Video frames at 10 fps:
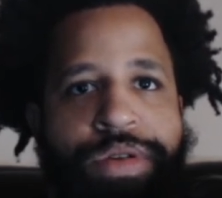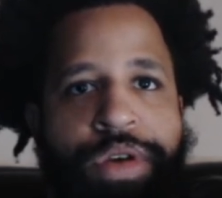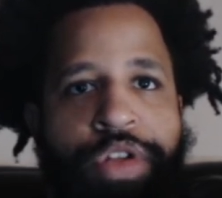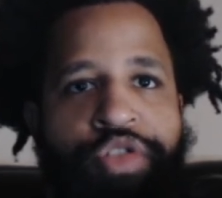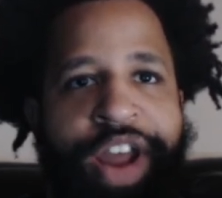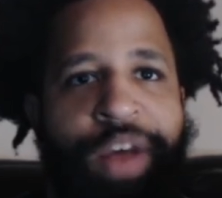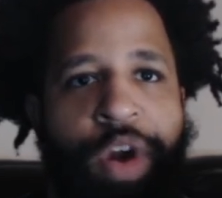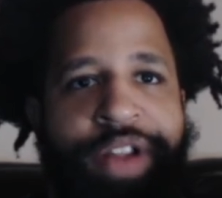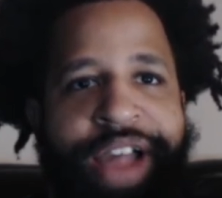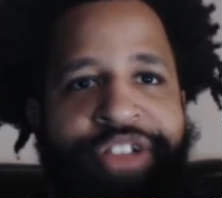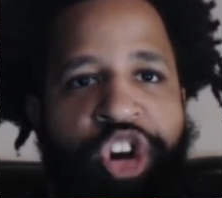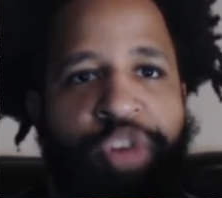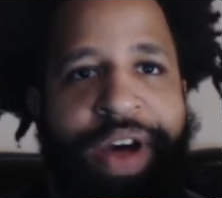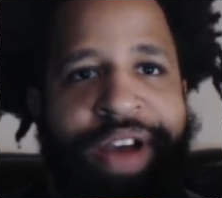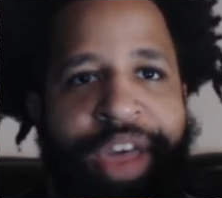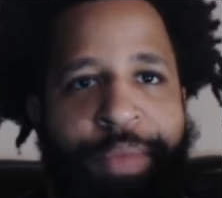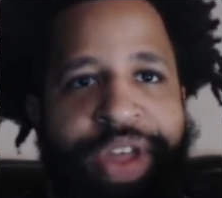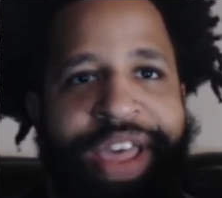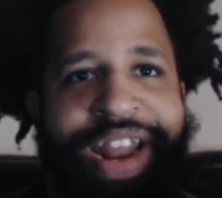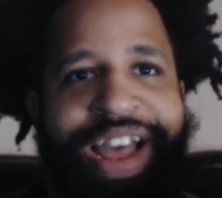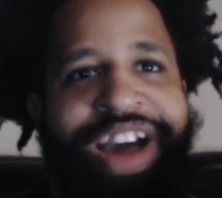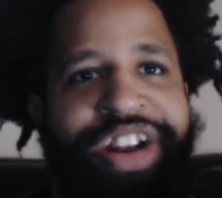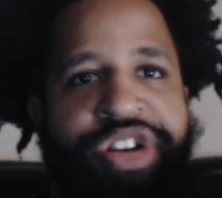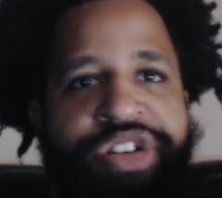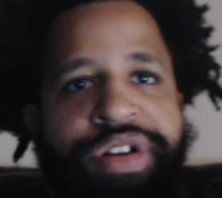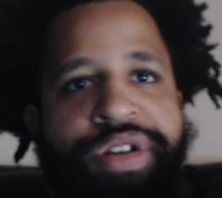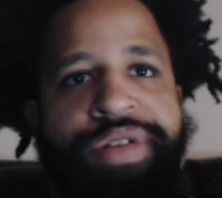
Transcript: Trying to work that choke, but unable to get it under